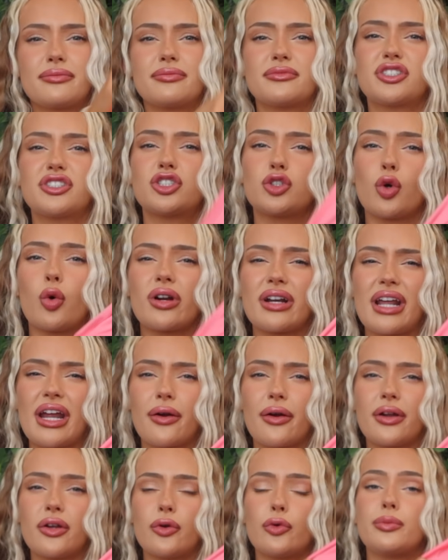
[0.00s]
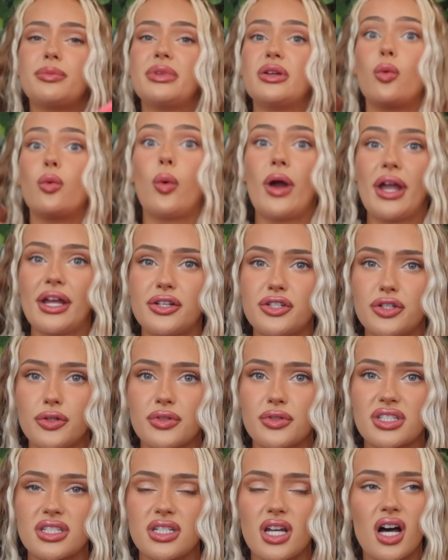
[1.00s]
short area would be way
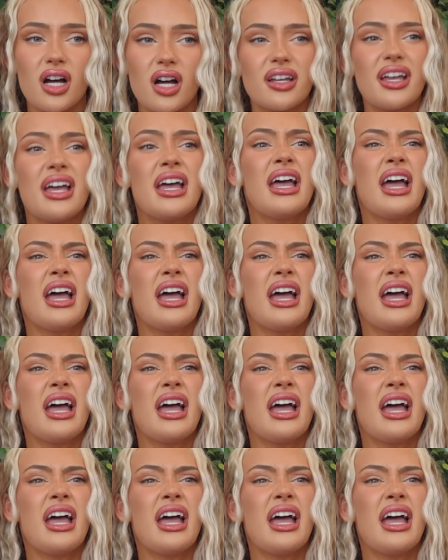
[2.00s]
too snug.